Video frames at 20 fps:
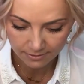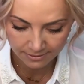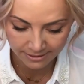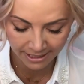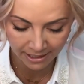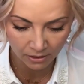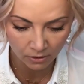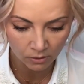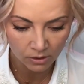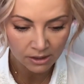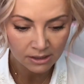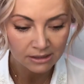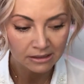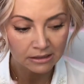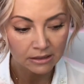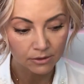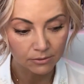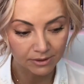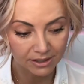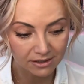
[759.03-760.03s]
Now,
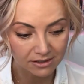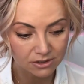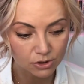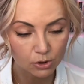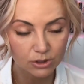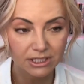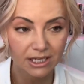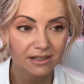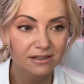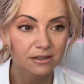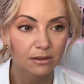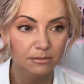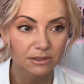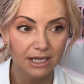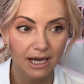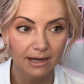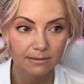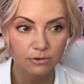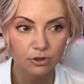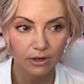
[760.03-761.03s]
reels do take some
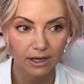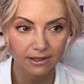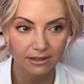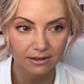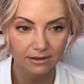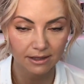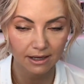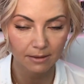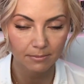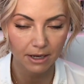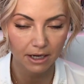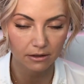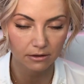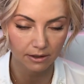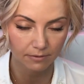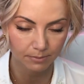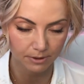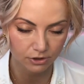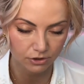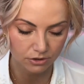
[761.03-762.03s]
time to edit them. I don't
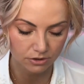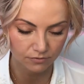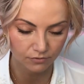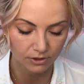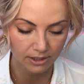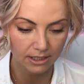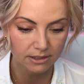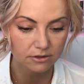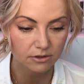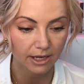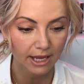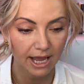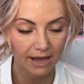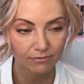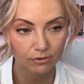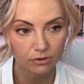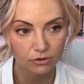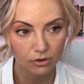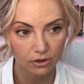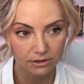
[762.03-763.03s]
have patience for that. So I
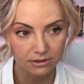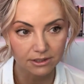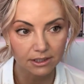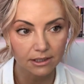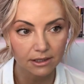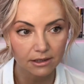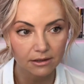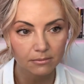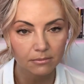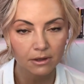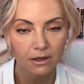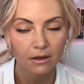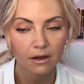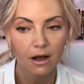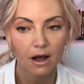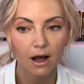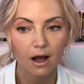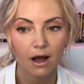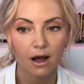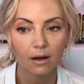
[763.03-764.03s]
have a, a team.
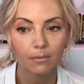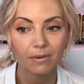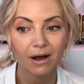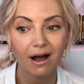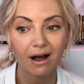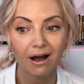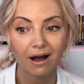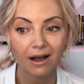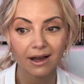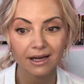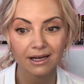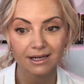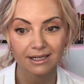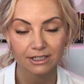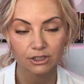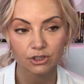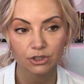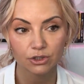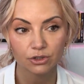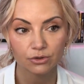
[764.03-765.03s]
Um, I
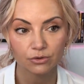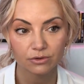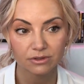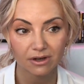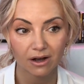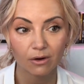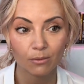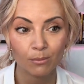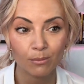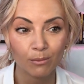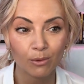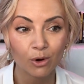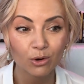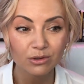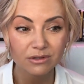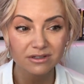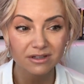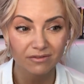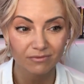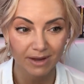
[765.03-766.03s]
like to use,
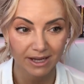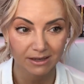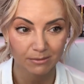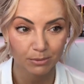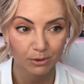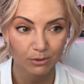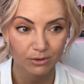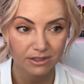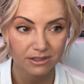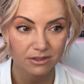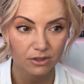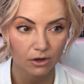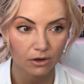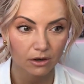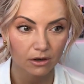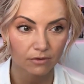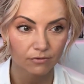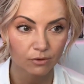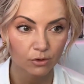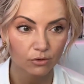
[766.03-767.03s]
most of my employees
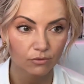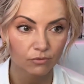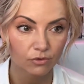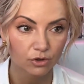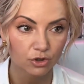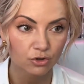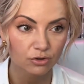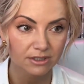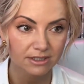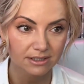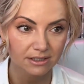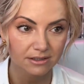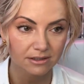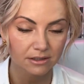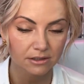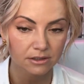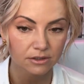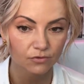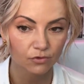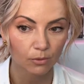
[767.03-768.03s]
are virtual
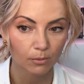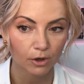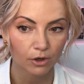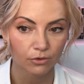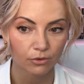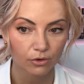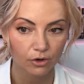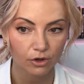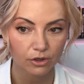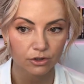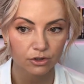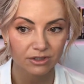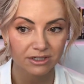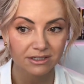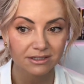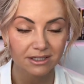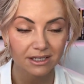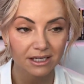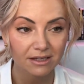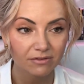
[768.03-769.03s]
assistants from other
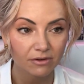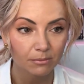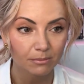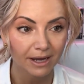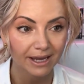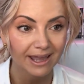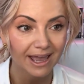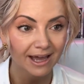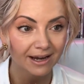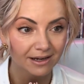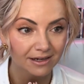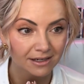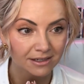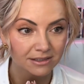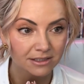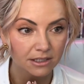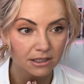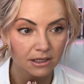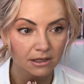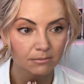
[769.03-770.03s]
countries, even my
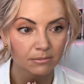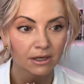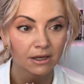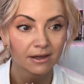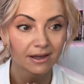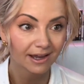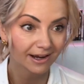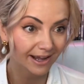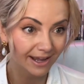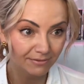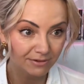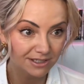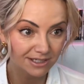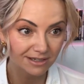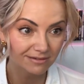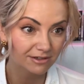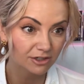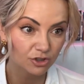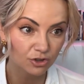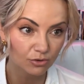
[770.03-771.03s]
editing team. And I have a
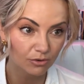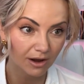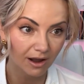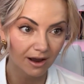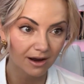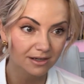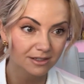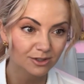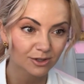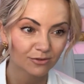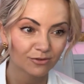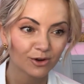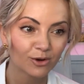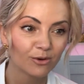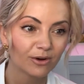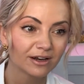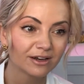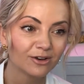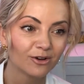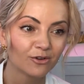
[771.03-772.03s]
T V show, guys. So if you
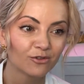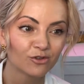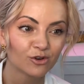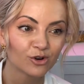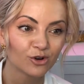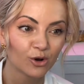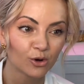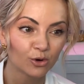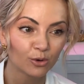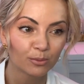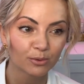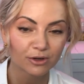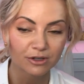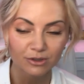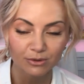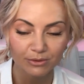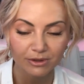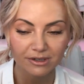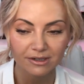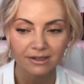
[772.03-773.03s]
go and look for
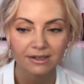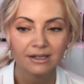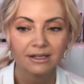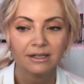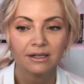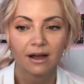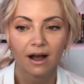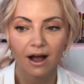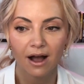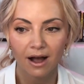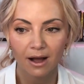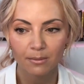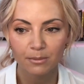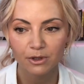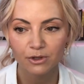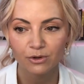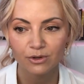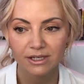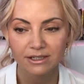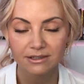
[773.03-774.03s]
Gogopreneur,
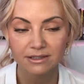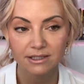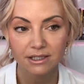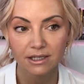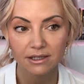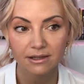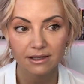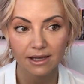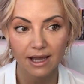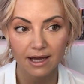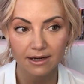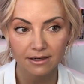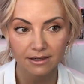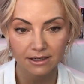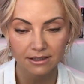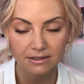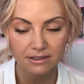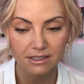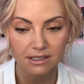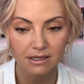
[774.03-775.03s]
um, you can see the
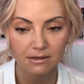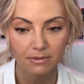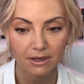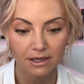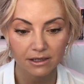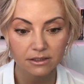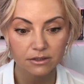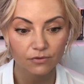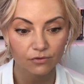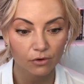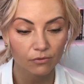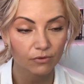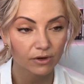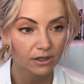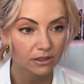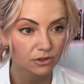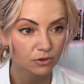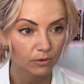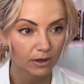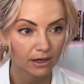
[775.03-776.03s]
editing team is from
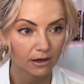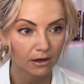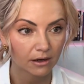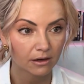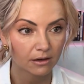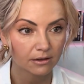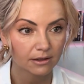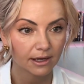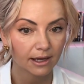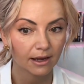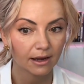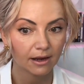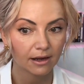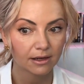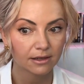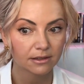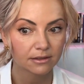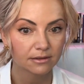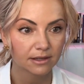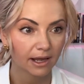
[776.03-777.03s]
Venezuela,
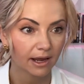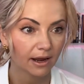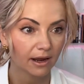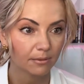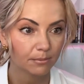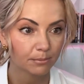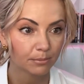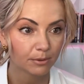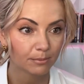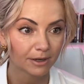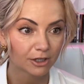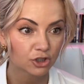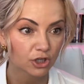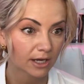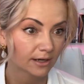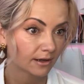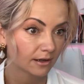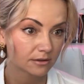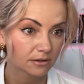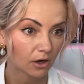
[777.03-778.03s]
and they pretty much
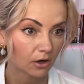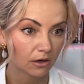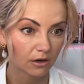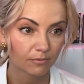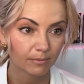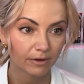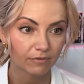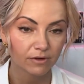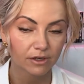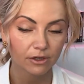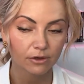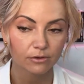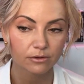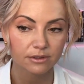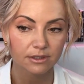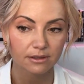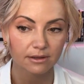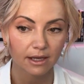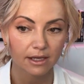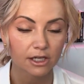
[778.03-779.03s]
edit all of my
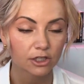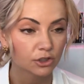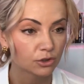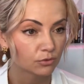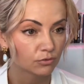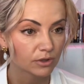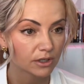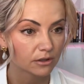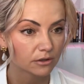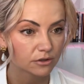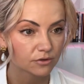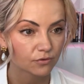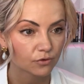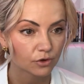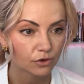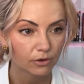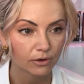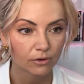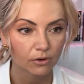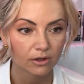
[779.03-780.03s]
videos. They can do reels
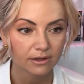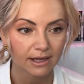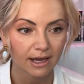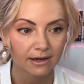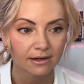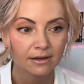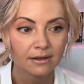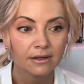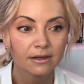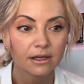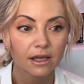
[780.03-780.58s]
for you and all that.